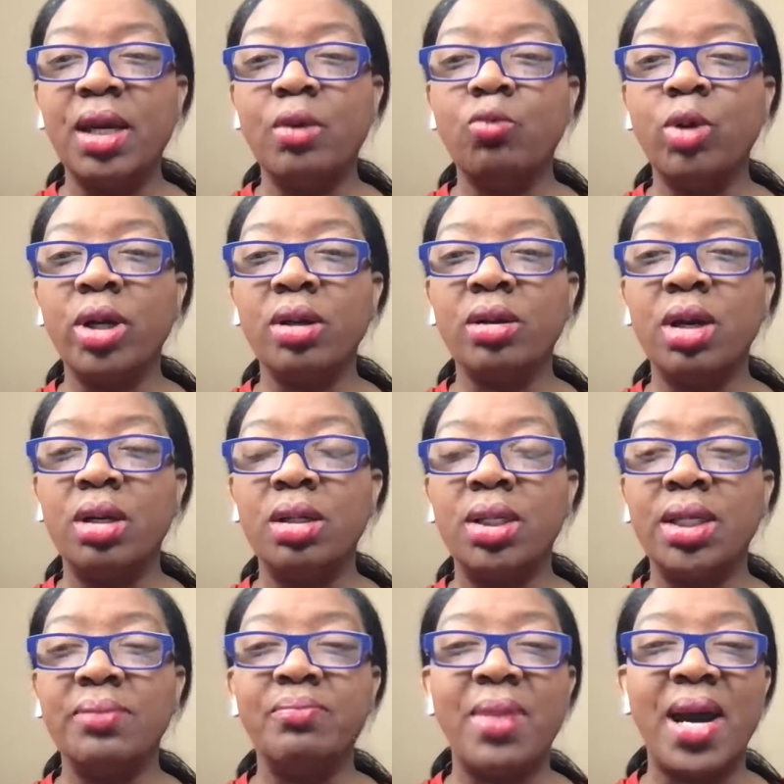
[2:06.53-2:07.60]
We're
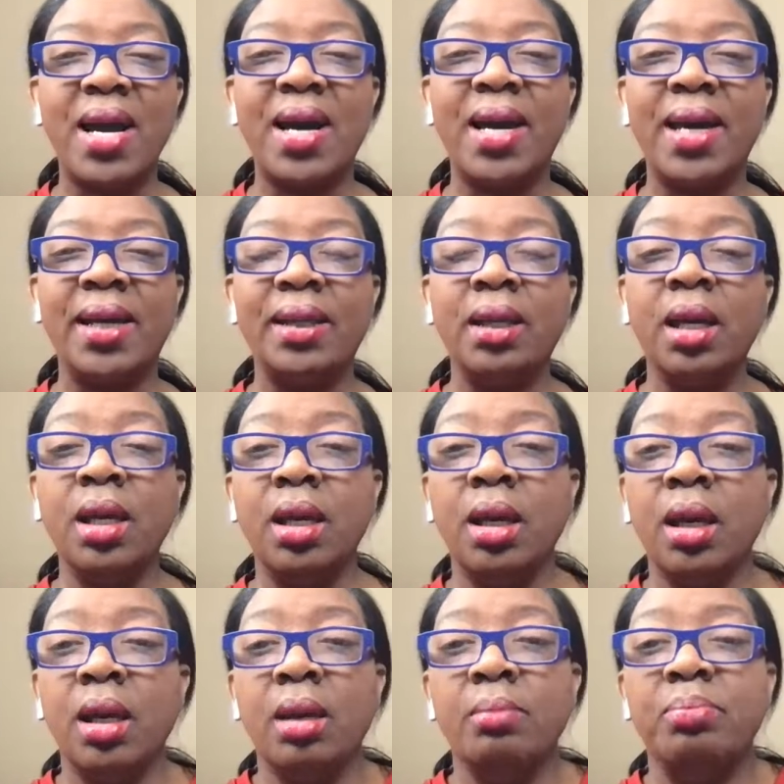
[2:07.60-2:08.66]
on my
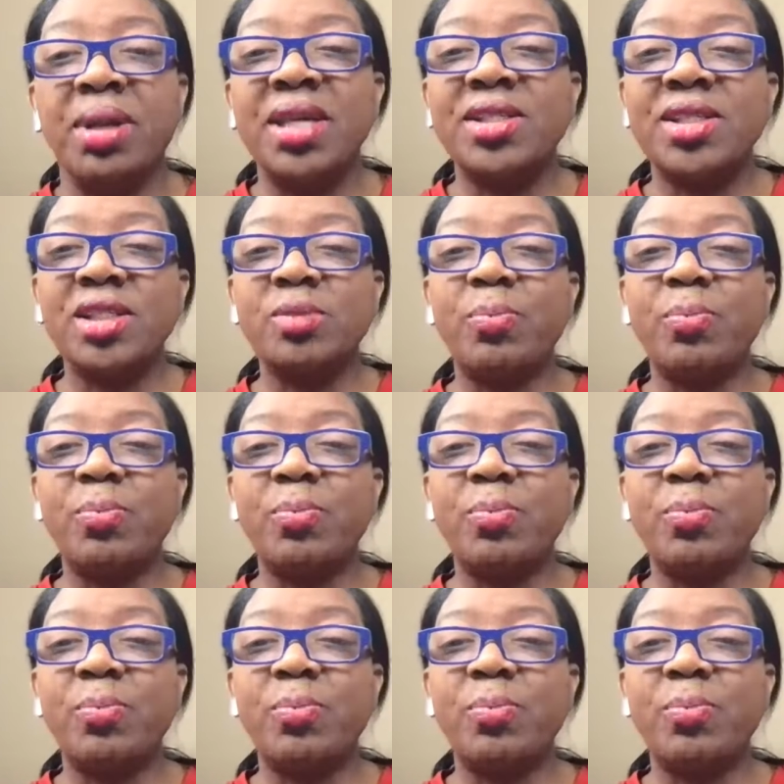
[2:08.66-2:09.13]
business